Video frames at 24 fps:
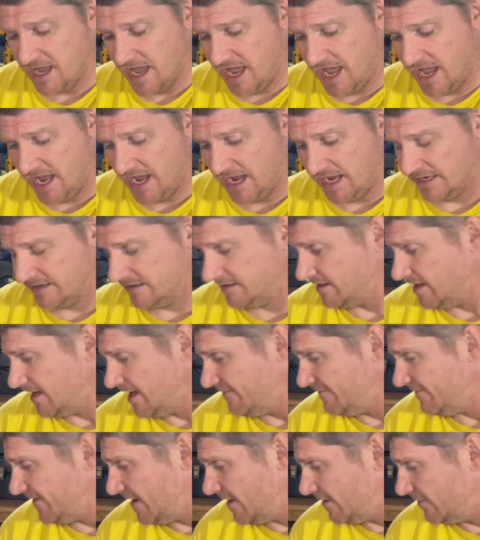and
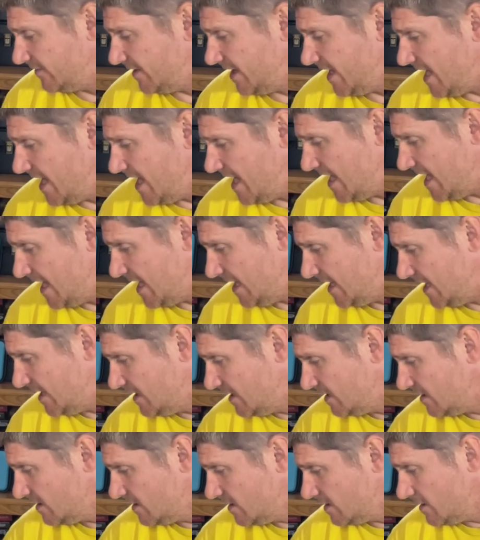I found a
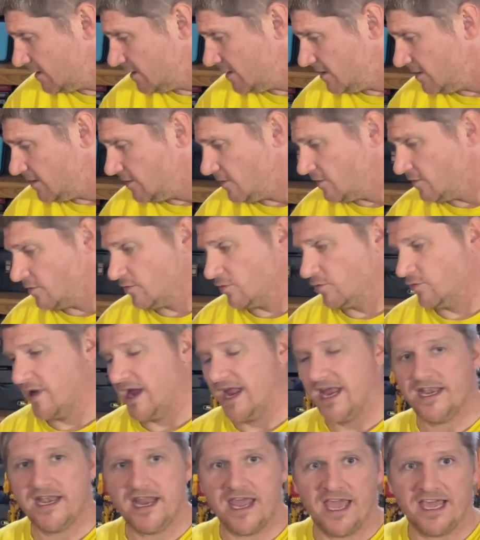
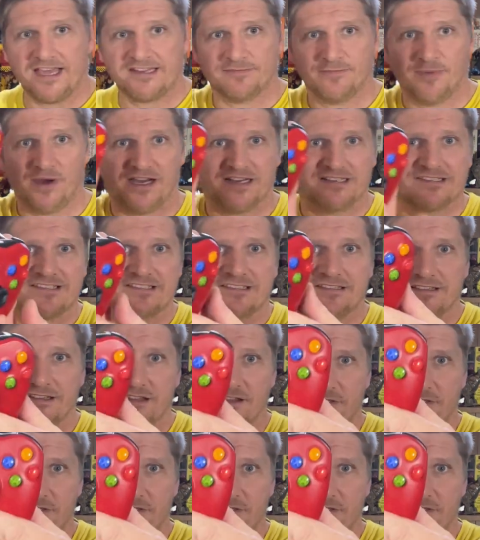red Xbox